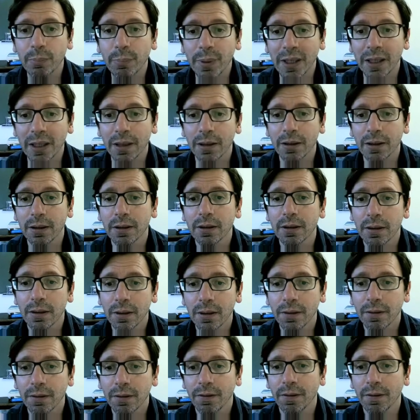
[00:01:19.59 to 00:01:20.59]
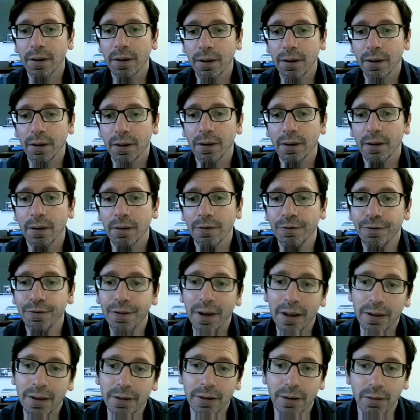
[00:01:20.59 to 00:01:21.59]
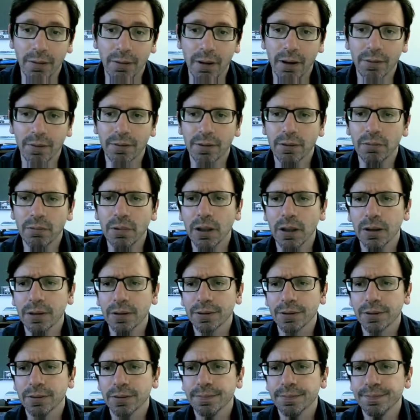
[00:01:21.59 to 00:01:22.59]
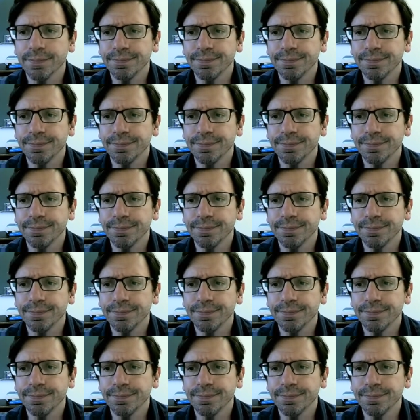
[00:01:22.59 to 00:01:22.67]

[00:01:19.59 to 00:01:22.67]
being felt around the world.